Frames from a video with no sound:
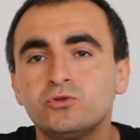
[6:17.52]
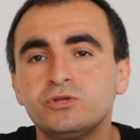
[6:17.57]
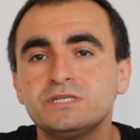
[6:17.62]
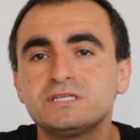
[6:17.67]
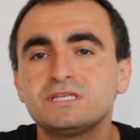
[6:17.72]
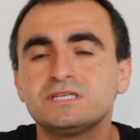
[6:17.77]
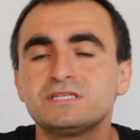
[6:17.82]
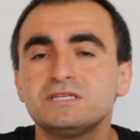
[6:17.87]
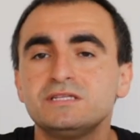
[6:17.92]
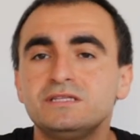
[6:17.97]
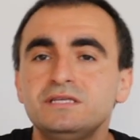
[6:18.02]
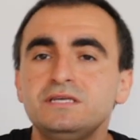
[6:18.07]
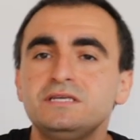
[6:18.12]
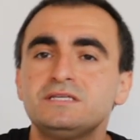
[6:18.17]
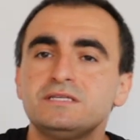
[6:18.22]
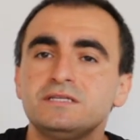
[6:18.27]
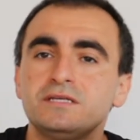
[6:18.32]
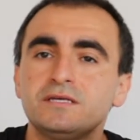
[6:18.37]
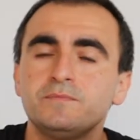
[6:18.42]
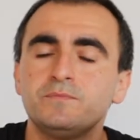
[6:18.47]
this is a
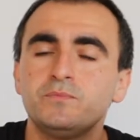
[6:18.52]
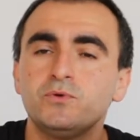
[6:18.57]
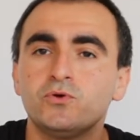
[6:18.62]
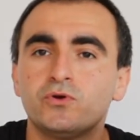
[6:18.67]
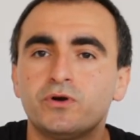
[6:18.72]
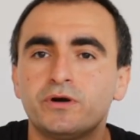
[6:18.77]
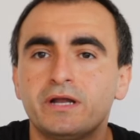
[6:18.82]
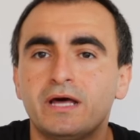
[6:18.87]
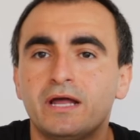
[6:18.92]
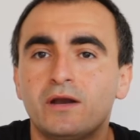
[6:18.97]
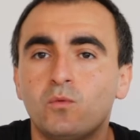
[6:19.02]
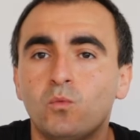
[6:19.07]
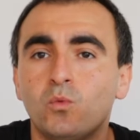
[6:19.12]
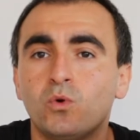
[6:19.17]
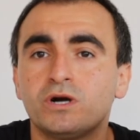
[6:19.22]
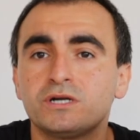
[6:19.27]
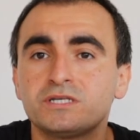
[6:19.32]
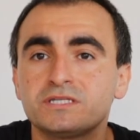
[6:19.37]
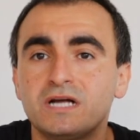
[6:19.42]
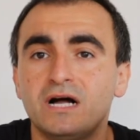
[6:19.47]
decent computer that
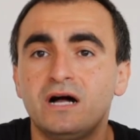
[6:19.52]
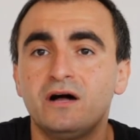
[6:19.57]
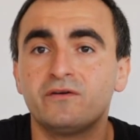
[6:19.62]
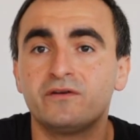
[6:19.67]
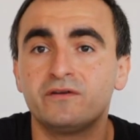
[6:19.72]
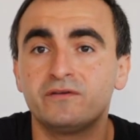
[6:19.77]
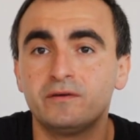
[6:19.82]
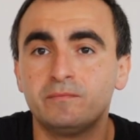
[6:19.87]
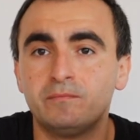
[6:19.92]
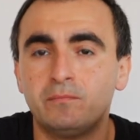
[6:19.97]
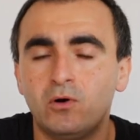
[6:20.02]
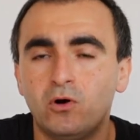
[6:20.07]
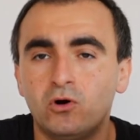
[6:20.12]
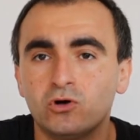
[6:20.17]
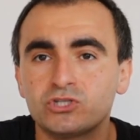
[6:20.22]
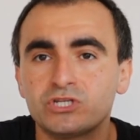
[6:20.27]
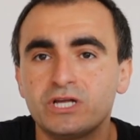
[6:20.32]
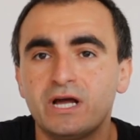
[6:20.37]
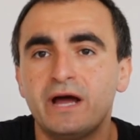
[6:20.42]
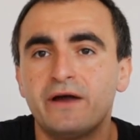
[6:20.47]
works out of the
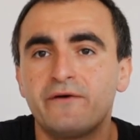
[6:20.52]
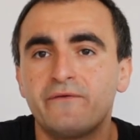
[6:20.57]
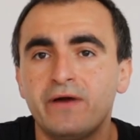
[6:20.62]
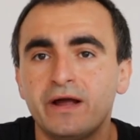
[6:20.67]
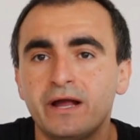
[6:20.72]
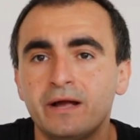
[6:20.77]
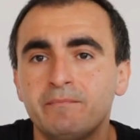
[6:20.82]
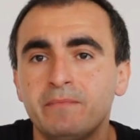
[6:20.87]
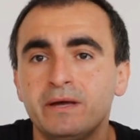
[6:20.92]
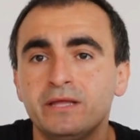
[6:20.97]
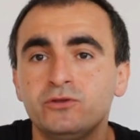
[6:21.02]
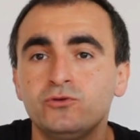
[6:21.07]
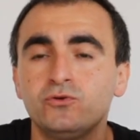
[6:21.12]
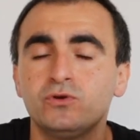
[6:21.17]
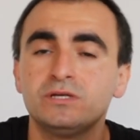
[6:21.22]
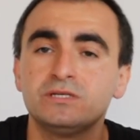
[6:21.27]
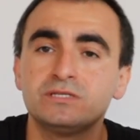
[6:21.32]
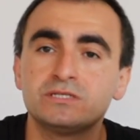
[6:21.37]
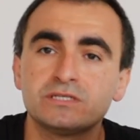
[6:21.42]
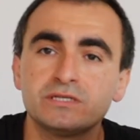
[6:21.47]
box, I recommend you
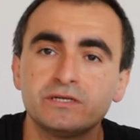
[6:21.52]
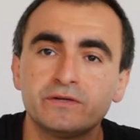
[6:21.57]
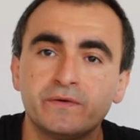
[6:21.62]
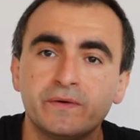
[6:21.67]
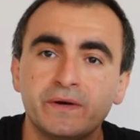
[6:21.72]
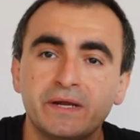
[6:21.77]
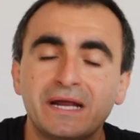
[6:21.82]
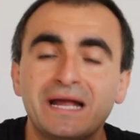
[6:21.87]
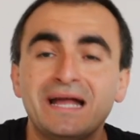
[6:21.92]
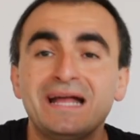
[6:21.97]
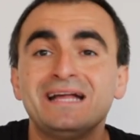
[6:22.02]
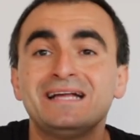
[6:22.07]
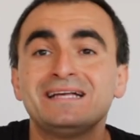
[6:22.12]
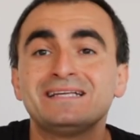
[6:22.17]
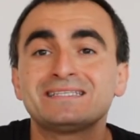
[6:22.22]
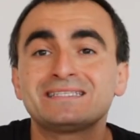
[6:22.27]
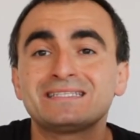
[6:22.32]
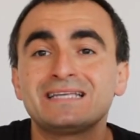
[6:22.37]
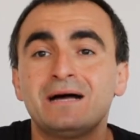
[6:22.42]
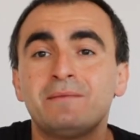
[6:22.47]
considering
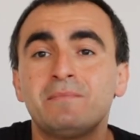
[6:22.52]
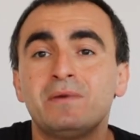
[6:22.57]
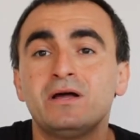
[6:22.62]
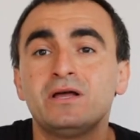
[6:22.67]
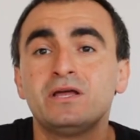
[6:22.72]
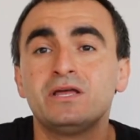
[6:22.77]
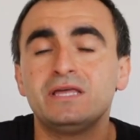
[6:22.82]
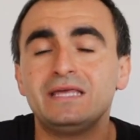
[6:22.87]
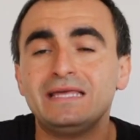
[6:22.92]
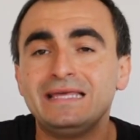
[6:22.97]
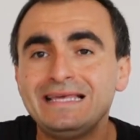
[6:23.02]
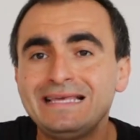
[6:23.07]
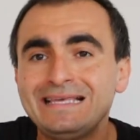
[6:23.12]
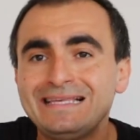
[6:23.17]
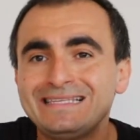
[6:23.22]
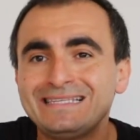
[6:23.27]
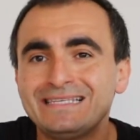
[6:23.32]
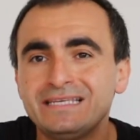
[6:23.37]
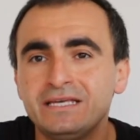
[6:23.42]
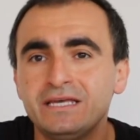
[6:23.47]
some
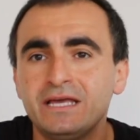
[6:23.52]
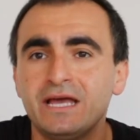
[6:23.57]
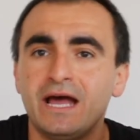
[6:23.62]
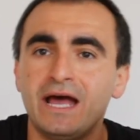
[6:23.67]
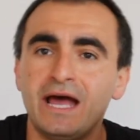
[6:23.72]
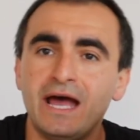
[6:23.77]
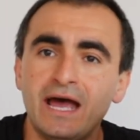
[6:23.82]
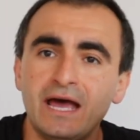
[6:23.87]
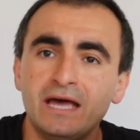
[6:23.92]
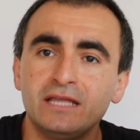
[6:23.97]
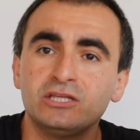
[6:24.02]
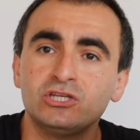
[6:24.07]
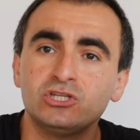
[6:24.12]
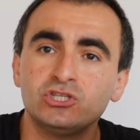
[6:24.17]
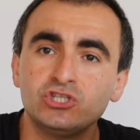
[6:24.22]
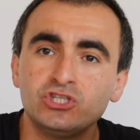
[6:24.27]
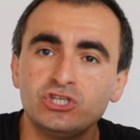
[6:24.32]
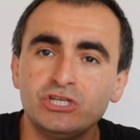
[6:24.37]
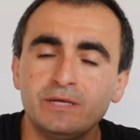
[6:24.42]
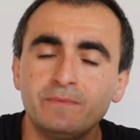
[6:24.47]
easy and
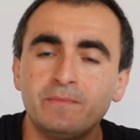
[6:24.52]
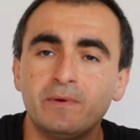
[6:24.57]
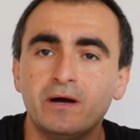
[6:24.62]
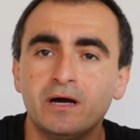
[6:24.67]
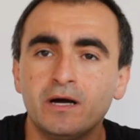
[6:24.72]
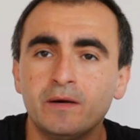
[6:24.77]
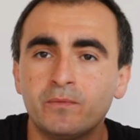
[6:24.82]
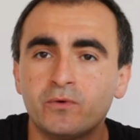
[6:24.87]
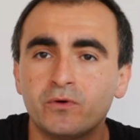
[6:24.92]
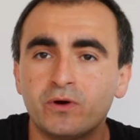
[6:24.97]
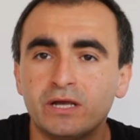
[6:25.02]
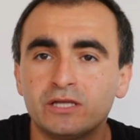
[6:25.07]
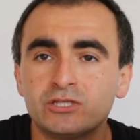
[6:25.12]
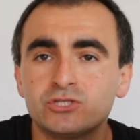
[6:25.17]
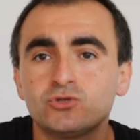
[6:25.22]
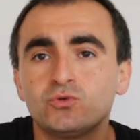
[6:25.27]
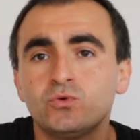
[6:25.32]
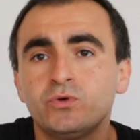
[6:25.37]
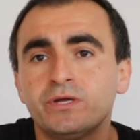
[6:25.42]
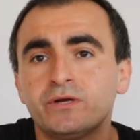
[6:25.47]
cheap
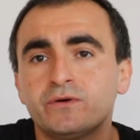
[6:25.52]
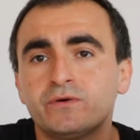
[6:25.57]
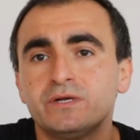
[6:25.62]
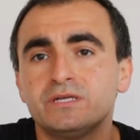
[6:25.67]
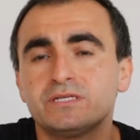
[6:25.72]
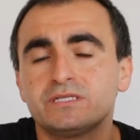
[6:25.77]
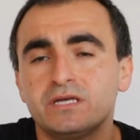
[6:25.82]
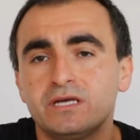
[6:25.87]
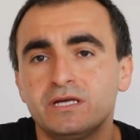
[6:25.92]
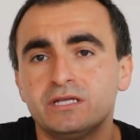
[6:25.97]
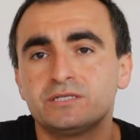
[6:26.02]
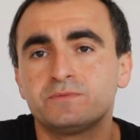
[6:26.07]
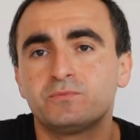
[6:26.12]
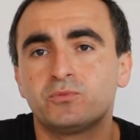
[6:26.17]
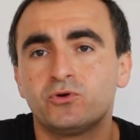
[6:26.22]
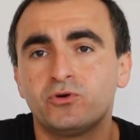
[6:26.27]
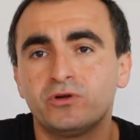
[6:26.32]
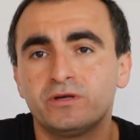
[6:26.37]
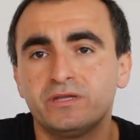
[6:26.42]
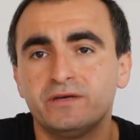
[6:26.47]
upgrades to increase its
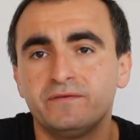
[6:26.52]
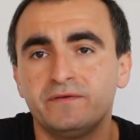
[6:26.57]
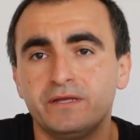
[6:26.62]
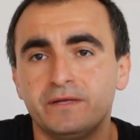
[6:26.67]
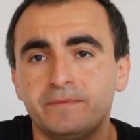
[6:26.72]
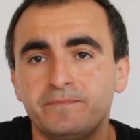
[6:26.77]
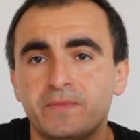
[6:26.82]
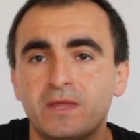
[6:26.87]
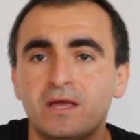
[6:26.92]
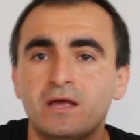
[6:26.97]
productivity.